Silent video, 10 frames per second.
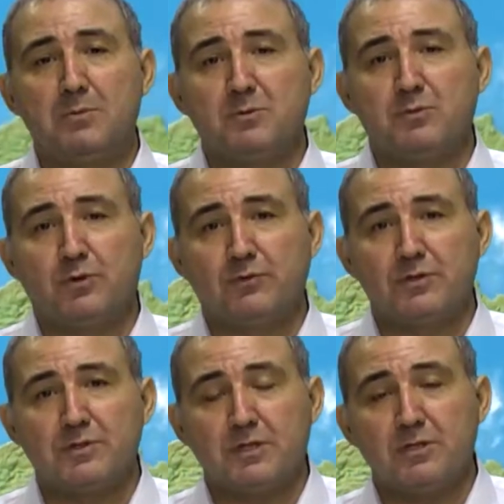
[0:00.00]
the
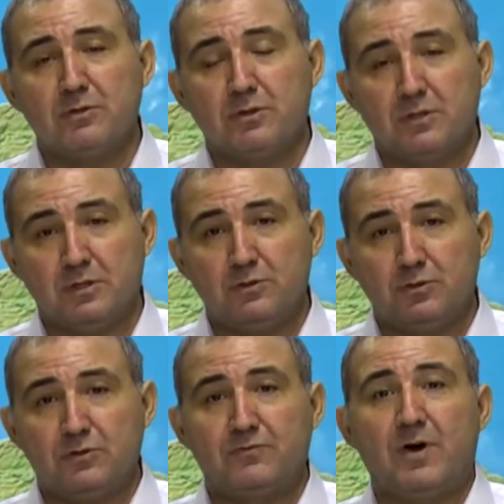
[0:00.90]
prophet into
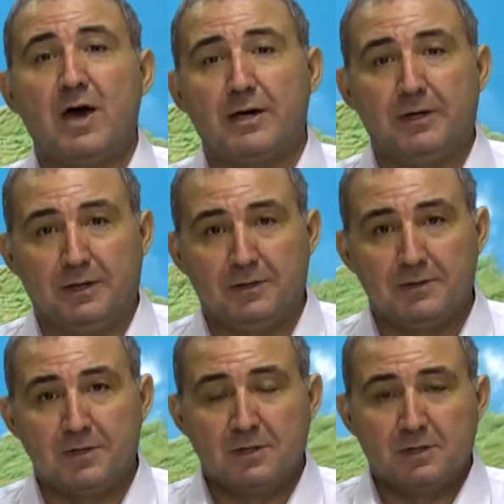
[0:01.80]
the fire.
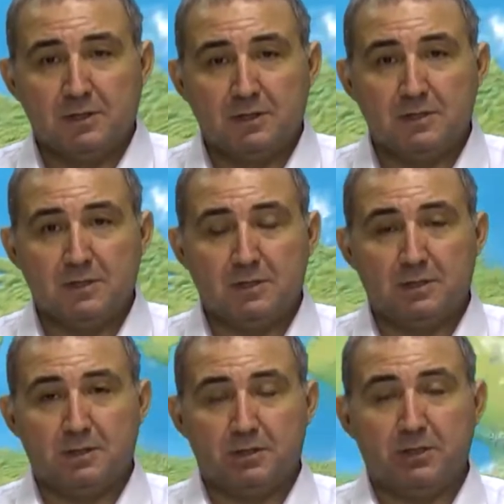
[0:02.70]

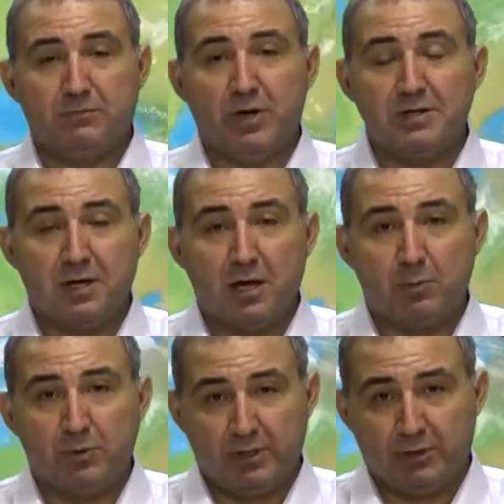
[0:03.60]

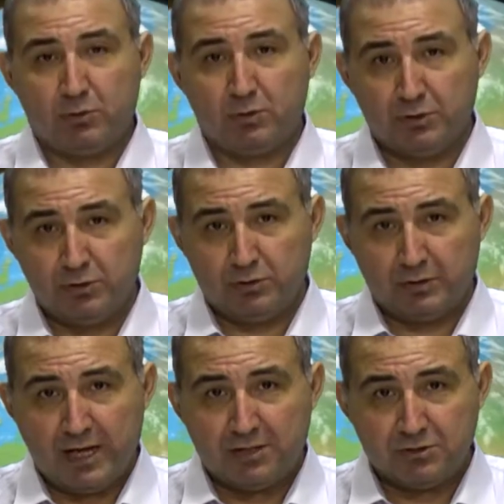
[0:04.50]
According to
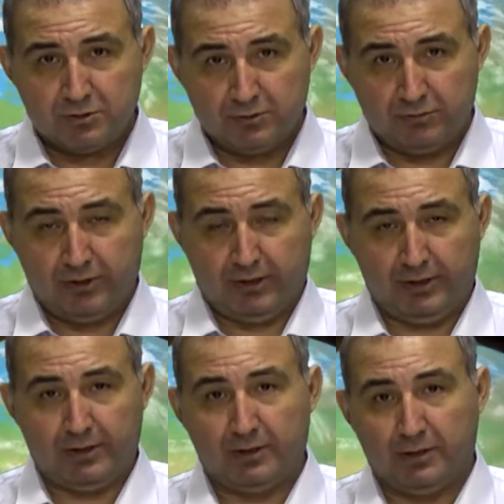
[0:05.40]
legendary
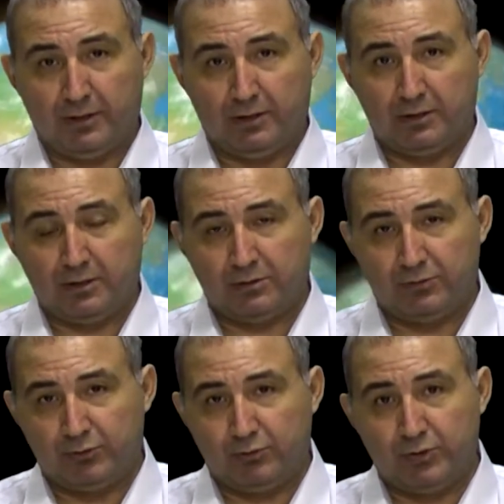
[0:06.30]

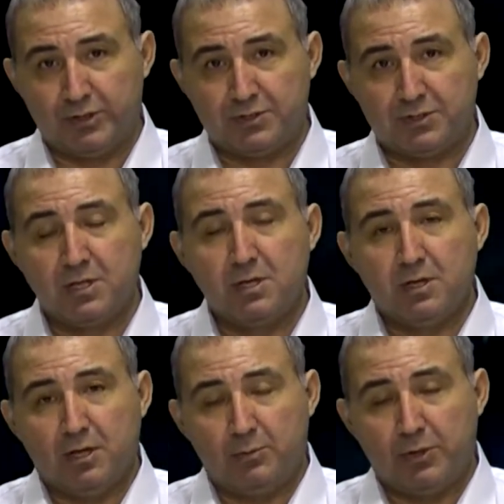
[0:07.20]
rhetorics,
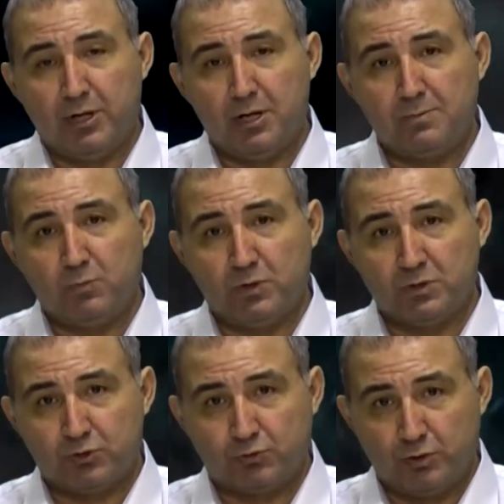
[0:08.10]
Abraham
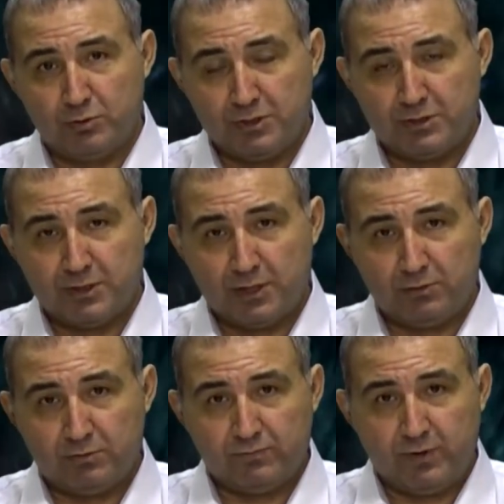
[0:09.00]
was thrown inside
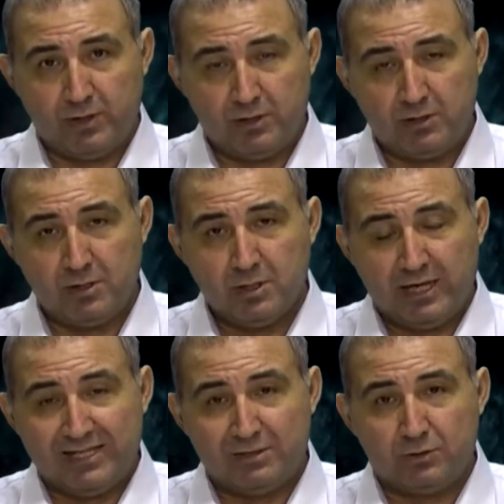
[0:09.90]
of the fire,
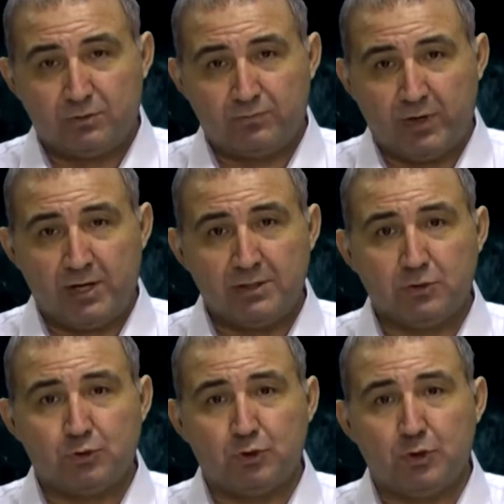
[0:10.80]
and the fire
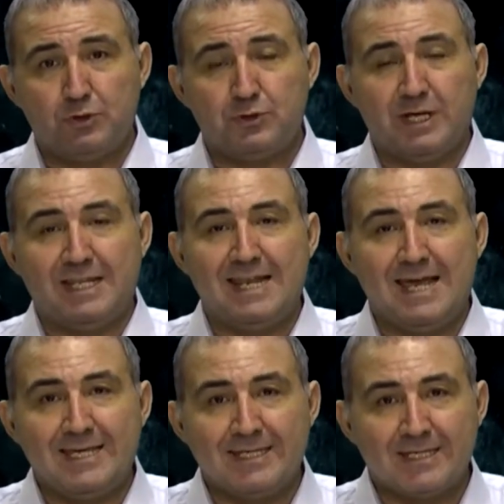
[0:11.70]
turned to a
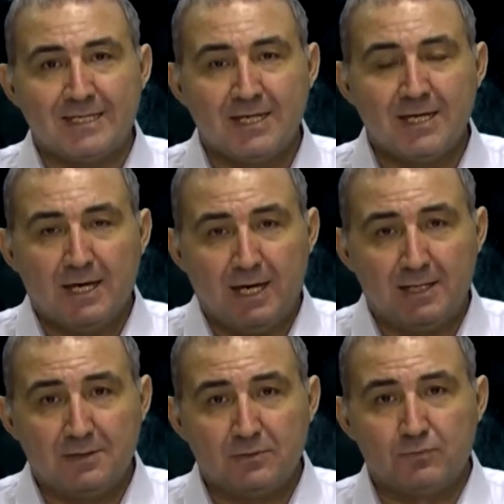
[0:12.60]
lake,
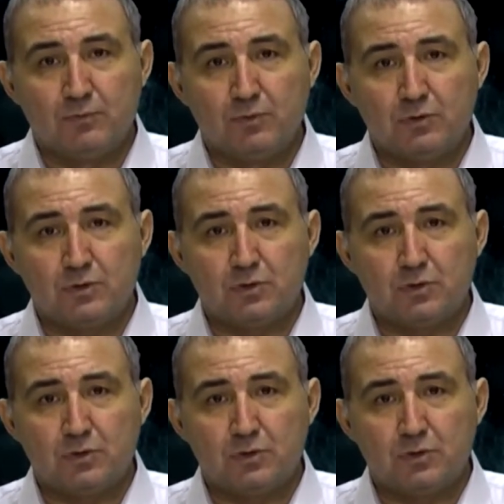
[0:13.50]
and the wood